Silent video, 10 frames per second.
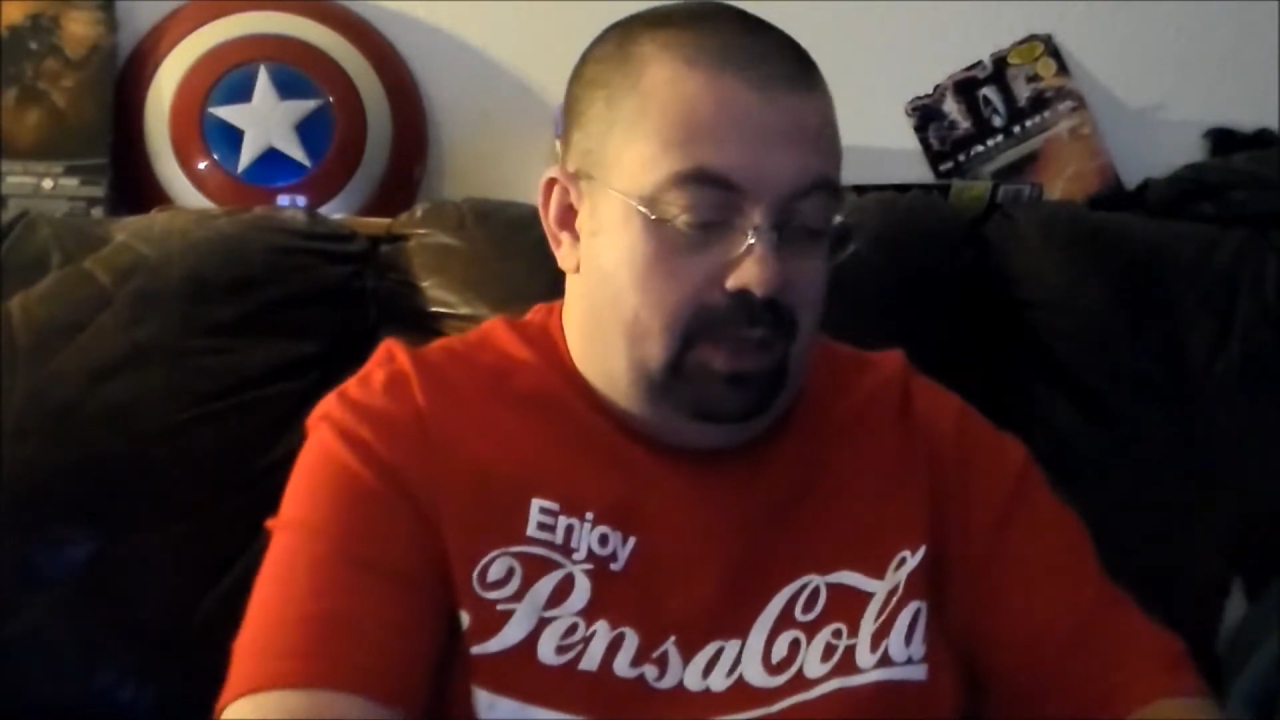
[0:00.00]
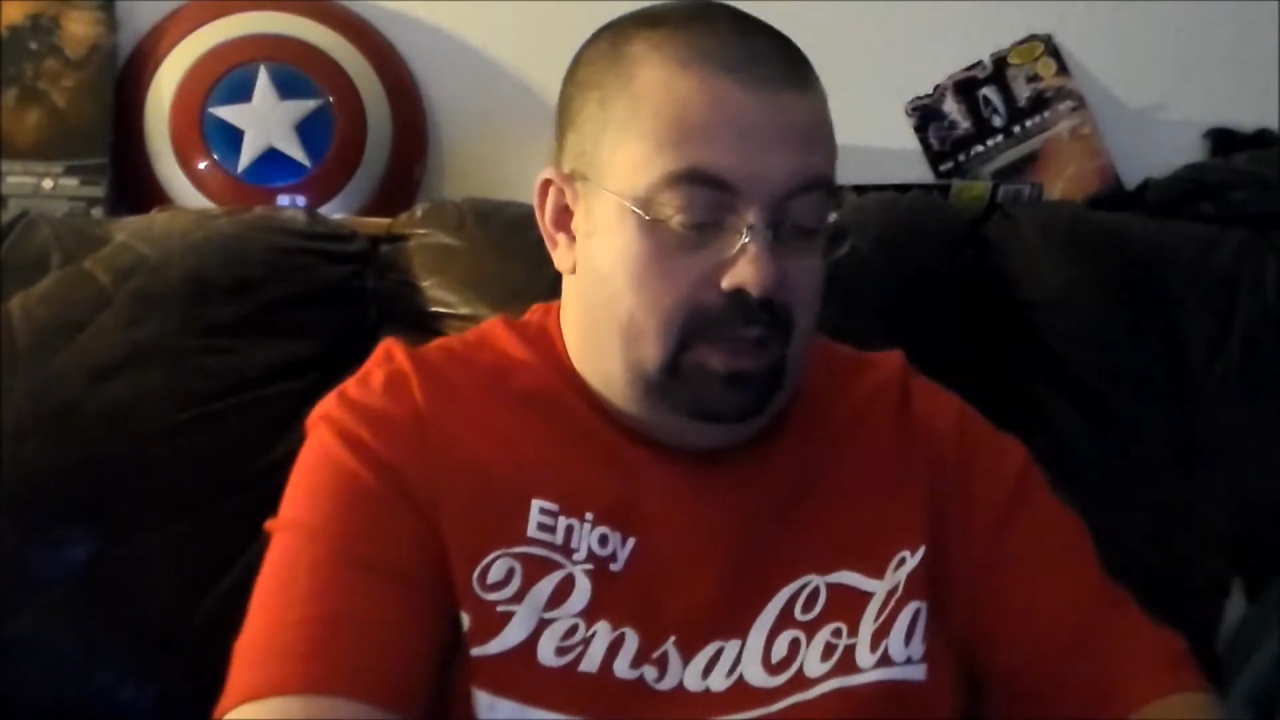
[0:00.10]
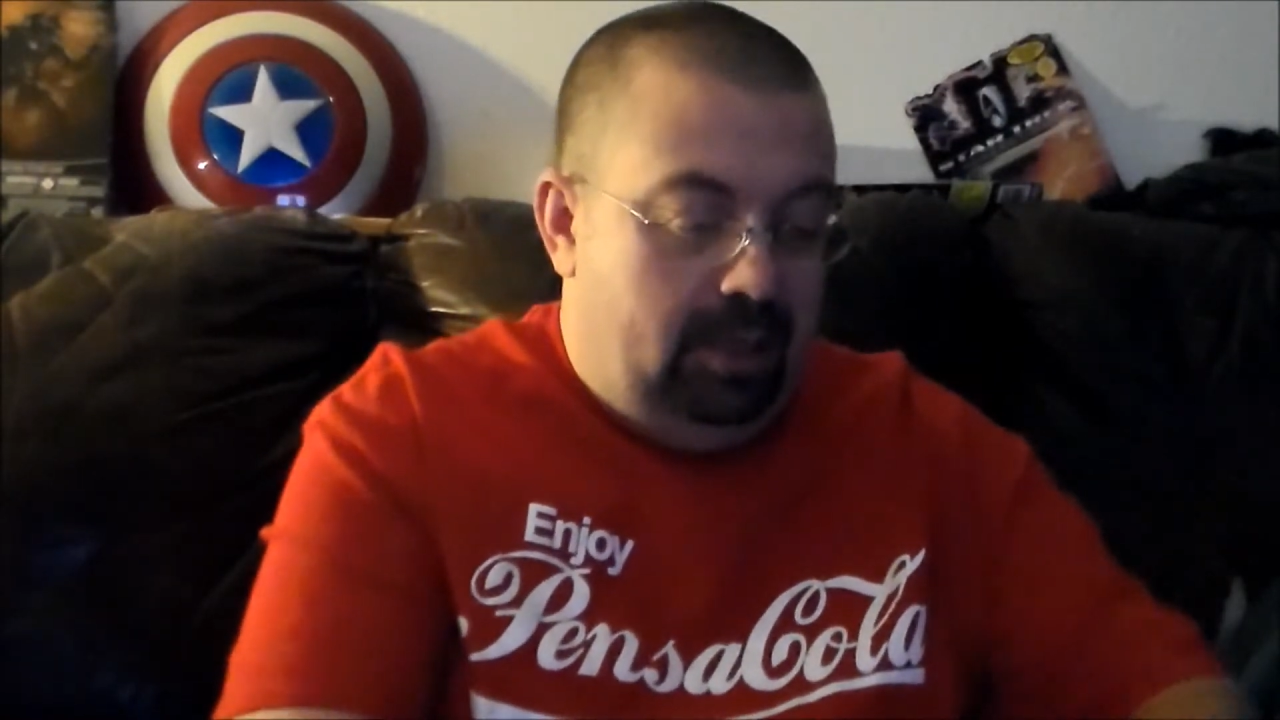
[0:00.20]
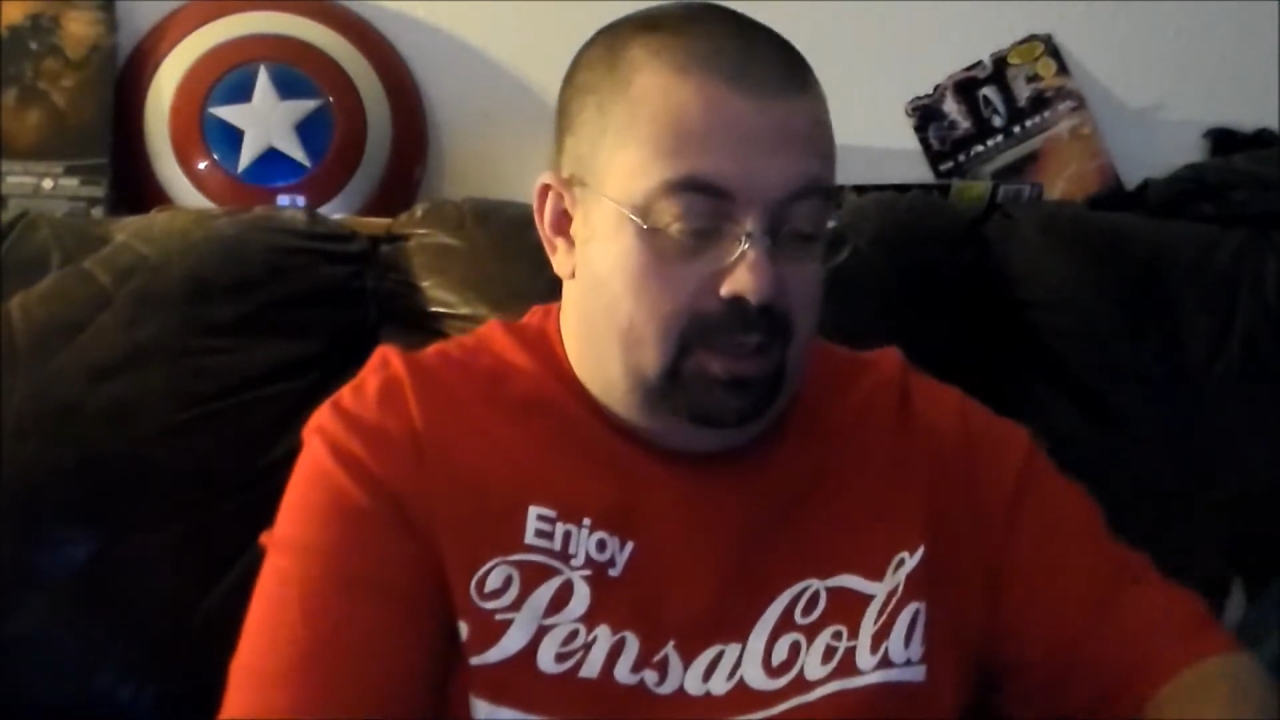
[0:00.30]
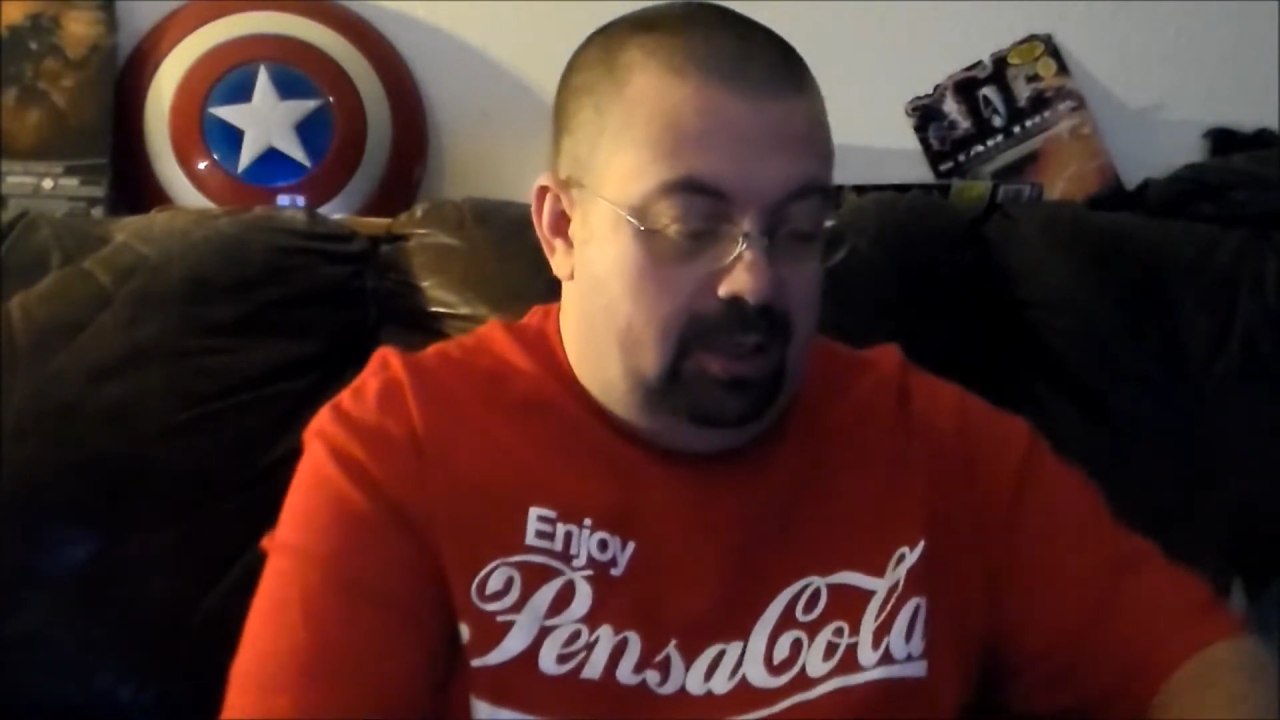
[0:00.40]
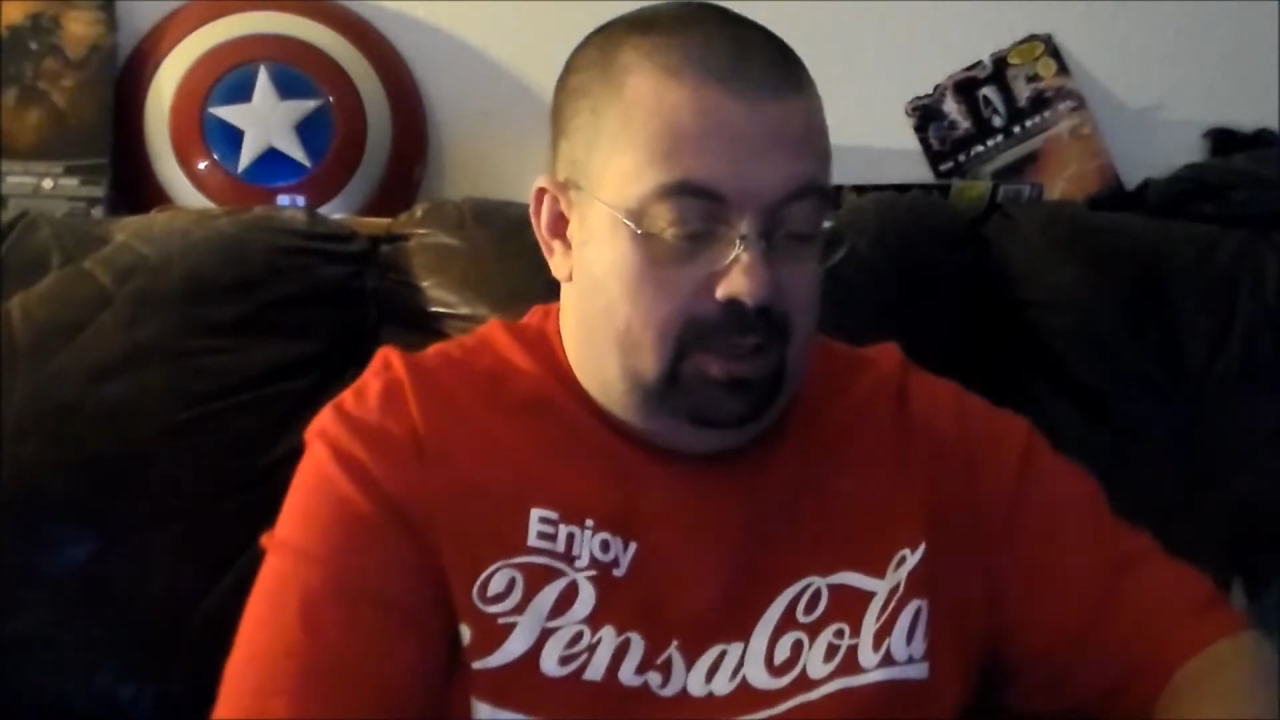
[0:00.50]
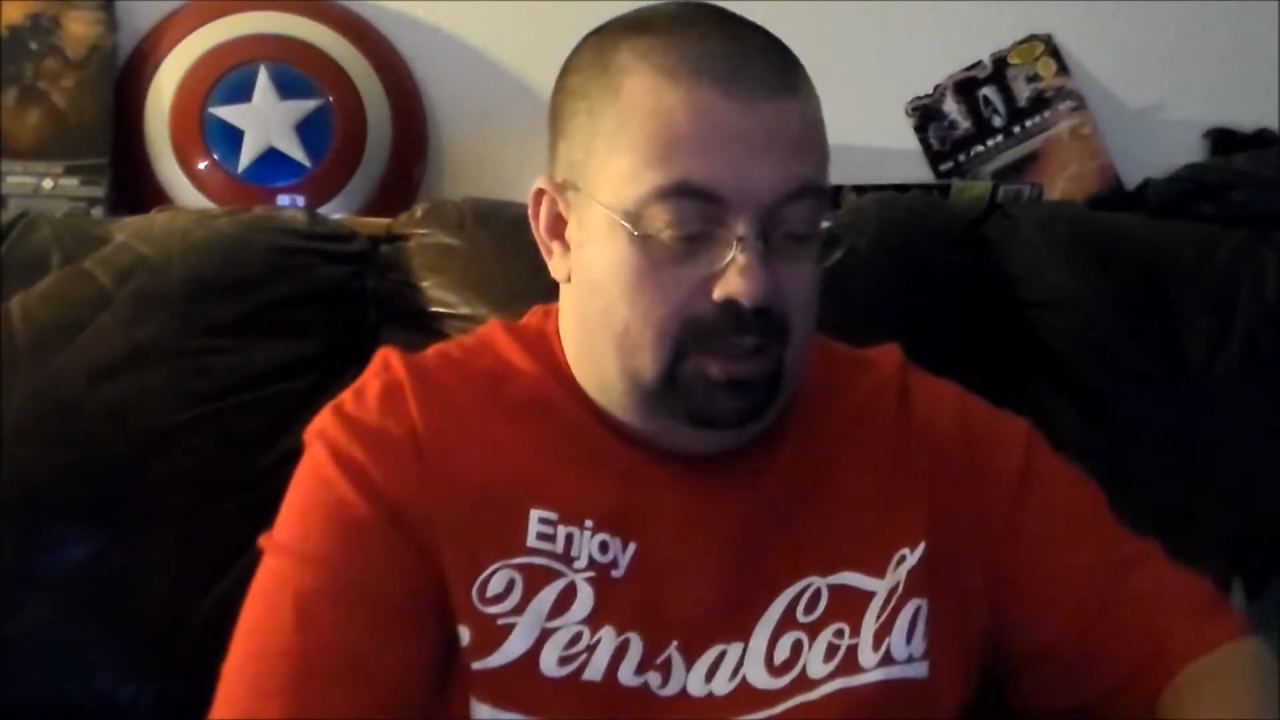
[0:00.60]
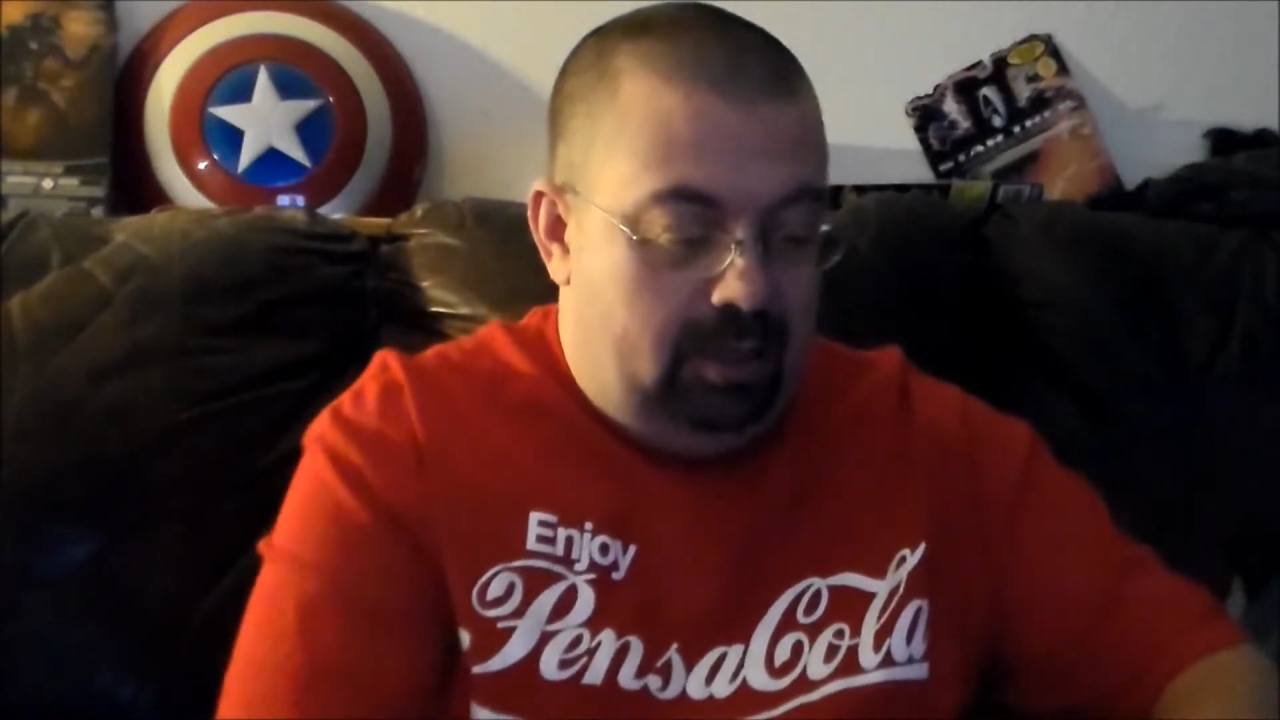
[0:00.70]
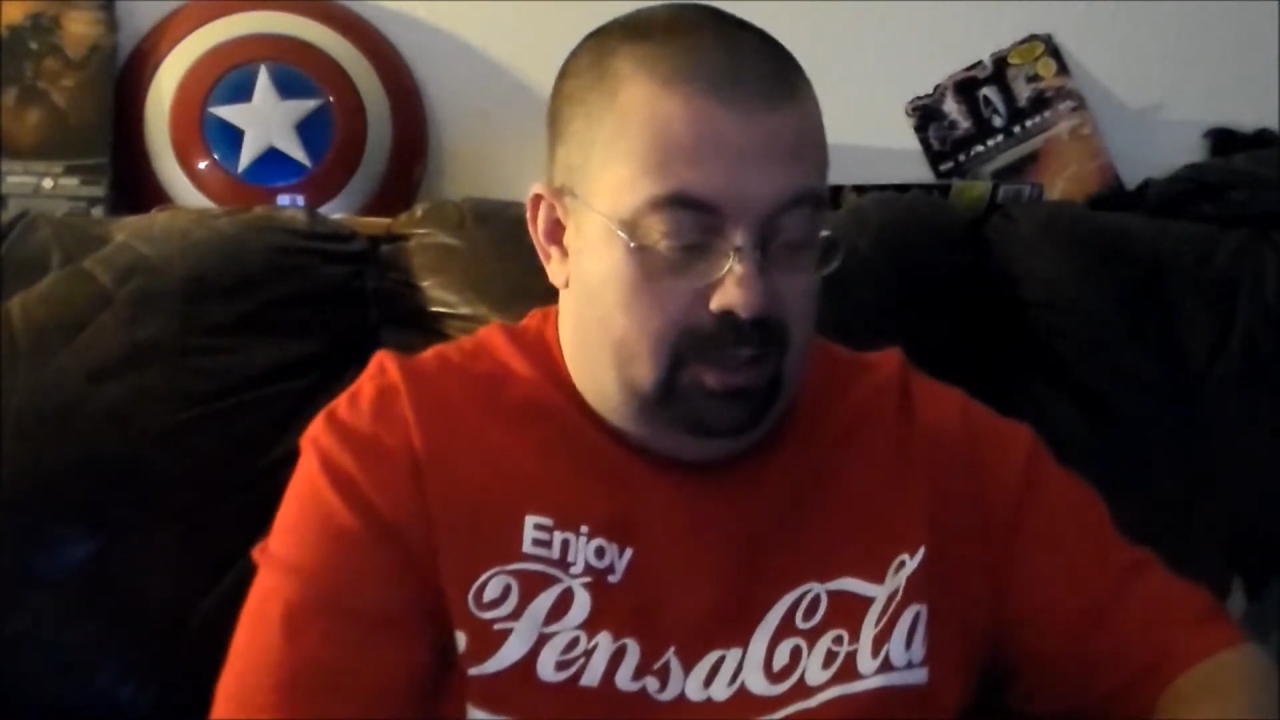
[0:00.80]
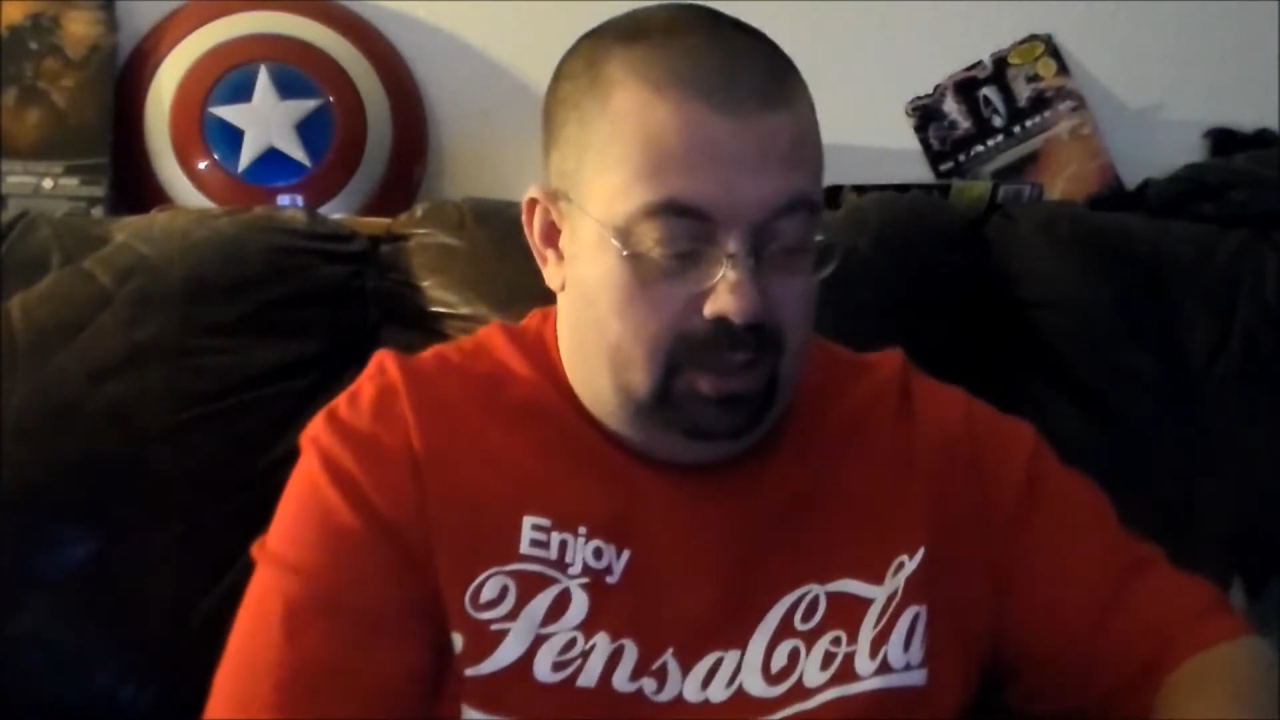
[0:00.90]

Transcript: Uh,